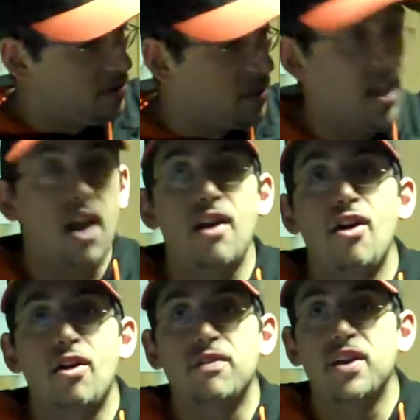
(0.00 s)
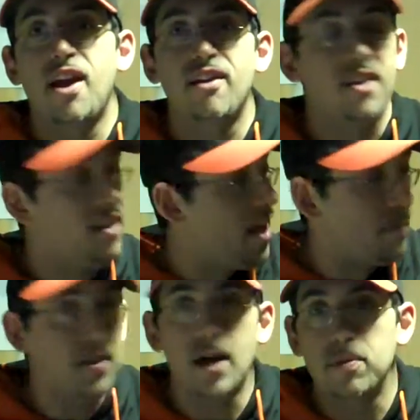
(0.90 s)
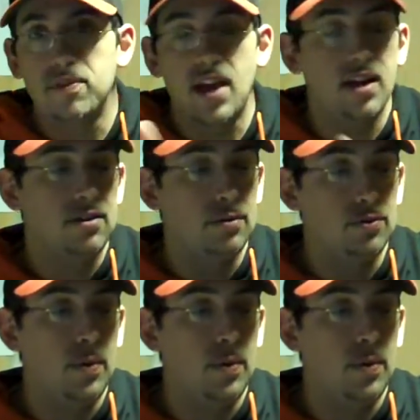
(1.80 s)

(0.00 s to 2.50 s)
it as a carry-on if you're carrying a laptop if you had to as